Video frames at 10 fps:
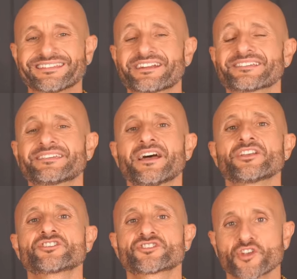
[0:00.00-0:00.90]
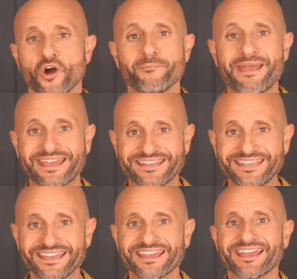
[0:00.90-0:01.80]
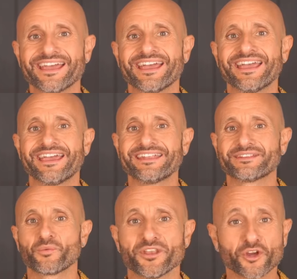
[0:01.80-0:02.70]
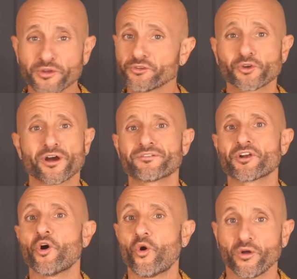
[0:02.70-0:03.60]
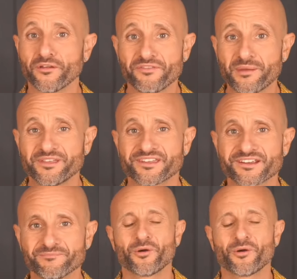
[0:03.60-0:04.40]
There's so many, and we're not going to cover all of them here.